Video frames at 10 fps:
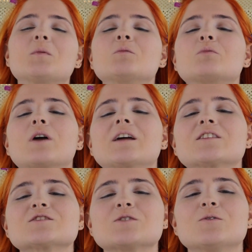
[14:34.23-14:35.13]
and pray
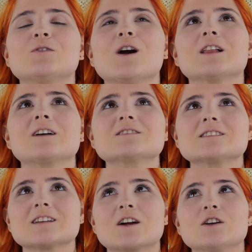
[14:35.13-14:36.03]
there's no fallout
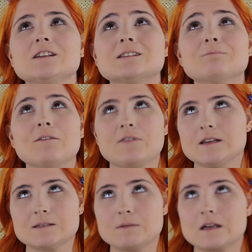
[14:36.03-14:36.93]
since I already did my
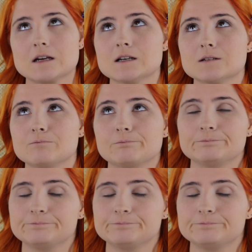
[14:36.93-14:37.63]
face makeup.